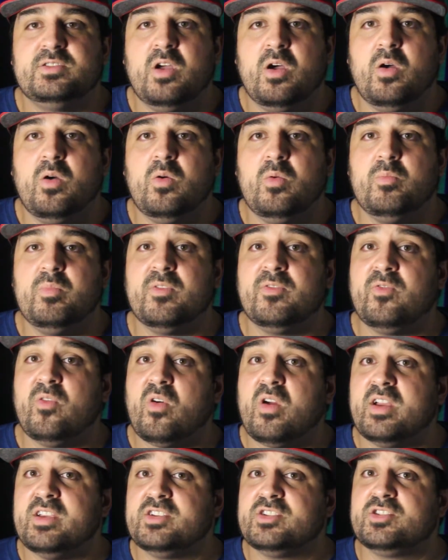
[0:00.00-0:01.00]
so
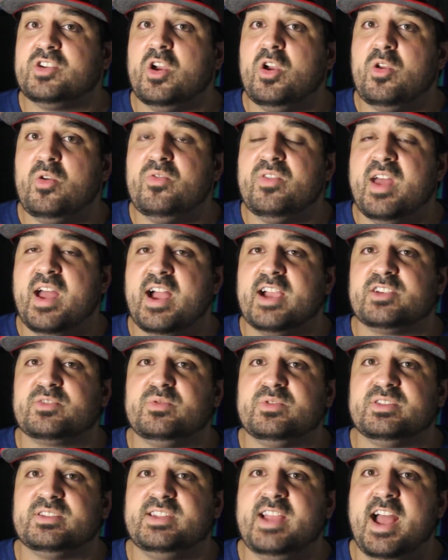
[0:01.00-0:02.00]
before I show you the
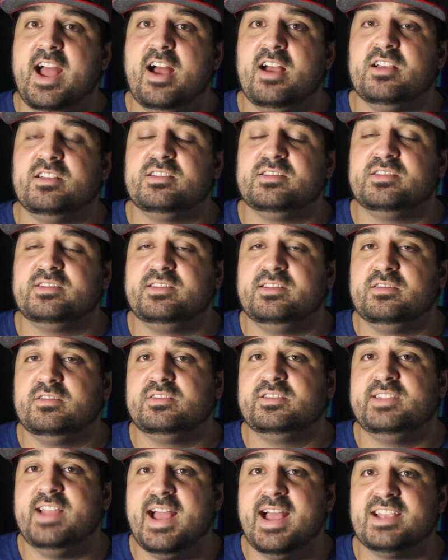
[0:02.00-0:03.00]
actual
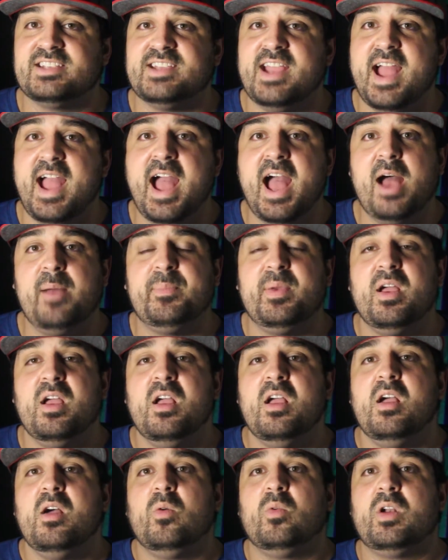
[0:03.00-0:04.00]
Stash app,
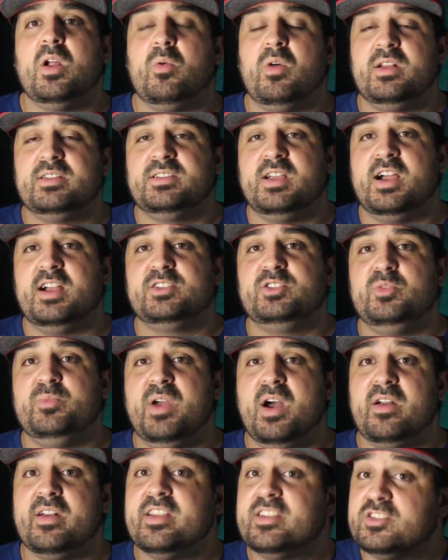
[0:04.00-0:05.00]
what I want to talk to you
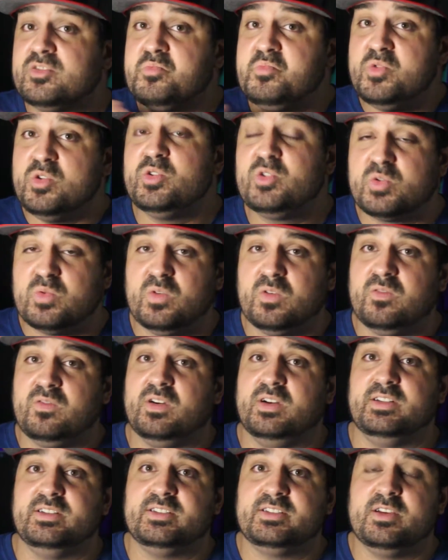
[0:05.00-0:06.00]
about is mutual
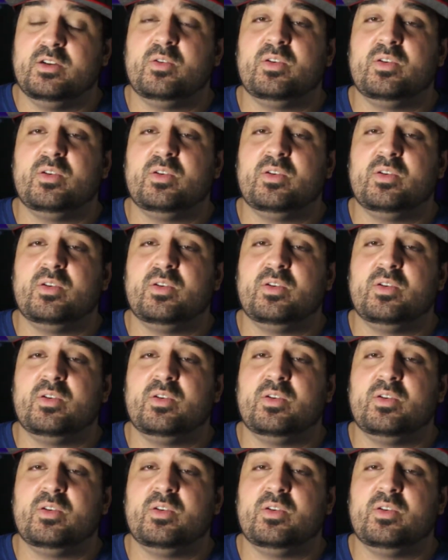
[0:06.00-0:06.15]
funds.